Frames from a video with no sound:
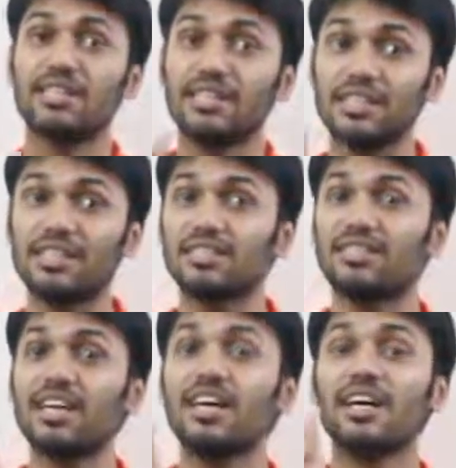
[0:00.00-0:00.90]
It is
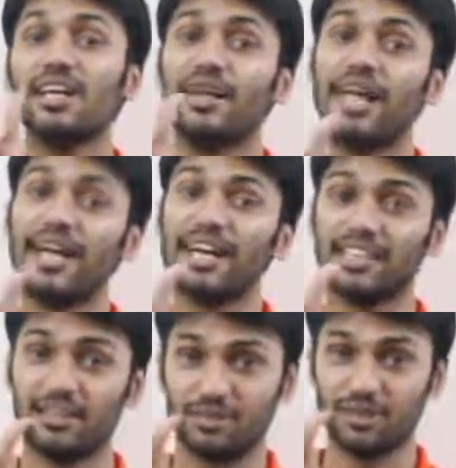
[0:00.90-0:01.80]
the
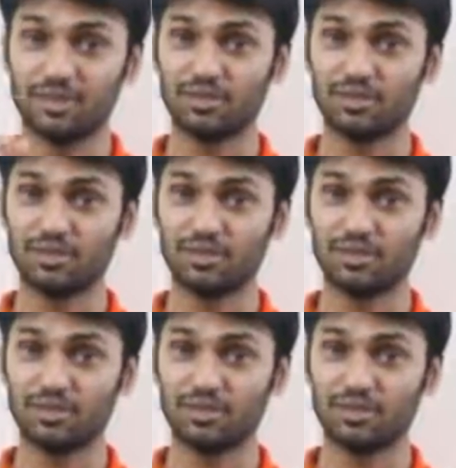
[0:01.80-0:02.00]
narrated version.